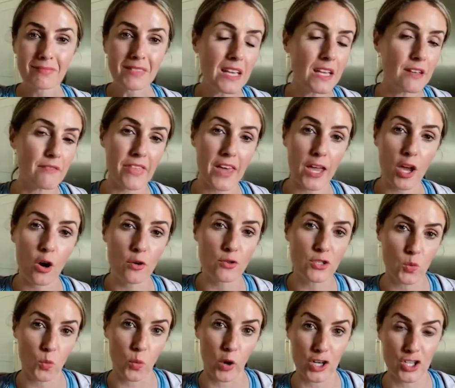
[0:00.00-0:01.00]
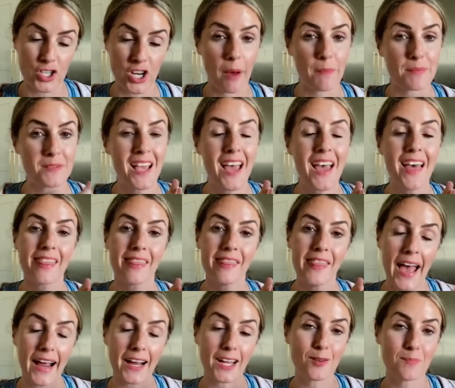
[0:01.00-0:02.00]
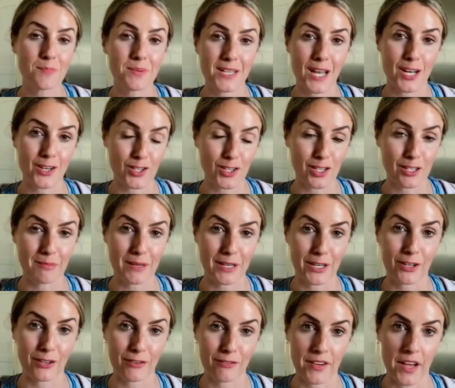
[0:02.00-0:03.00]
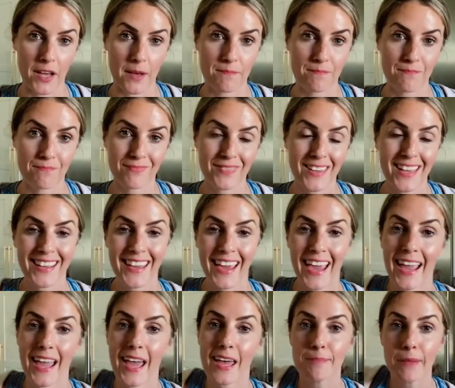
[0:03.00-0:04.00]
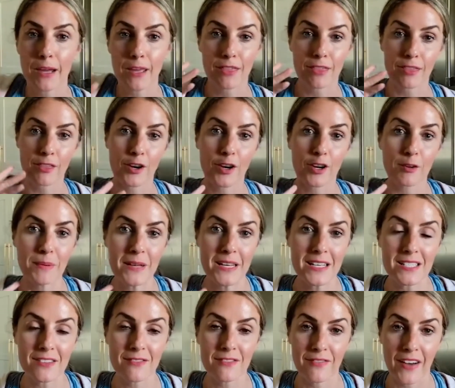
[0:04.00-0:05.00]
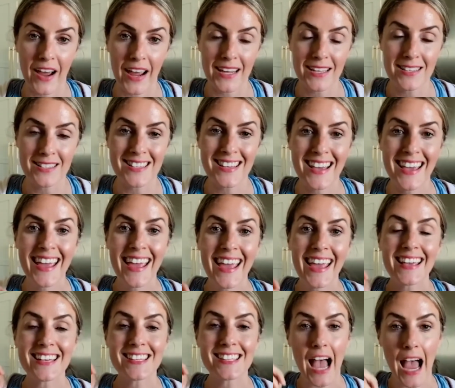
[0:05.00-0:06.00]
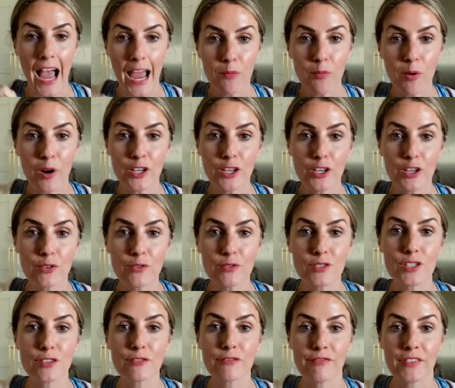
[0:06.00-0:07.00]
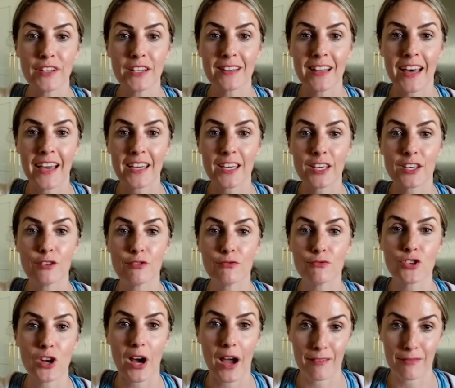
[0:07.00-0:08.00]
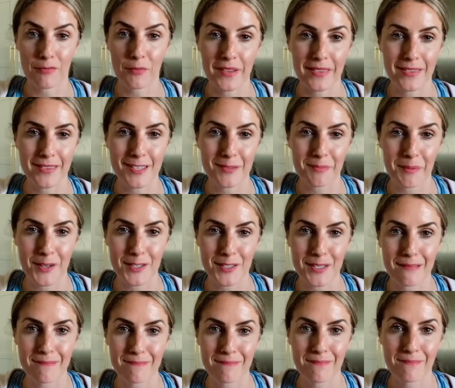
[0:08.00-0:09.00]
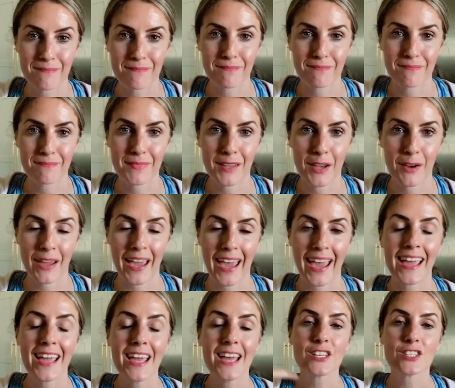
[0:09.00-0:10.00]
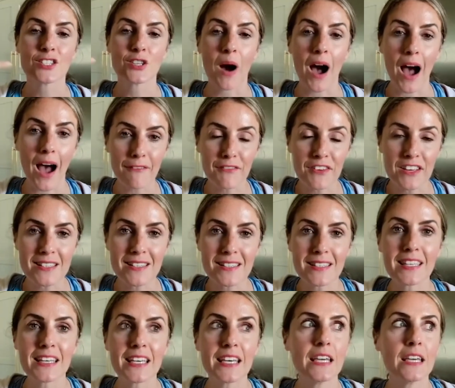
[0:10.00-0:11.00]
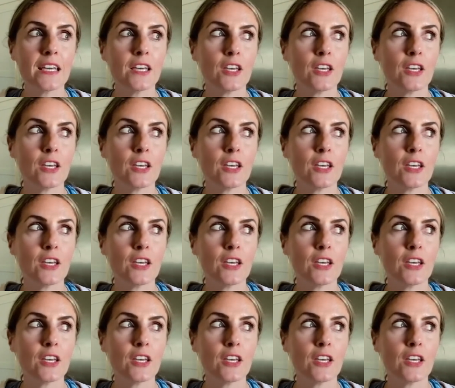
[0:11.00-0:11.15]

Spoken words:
if they host workshops, that could potentially be a good fit. Okay, and my third piece of advice is I want you to feel like you jive with this person. Okay, so obviously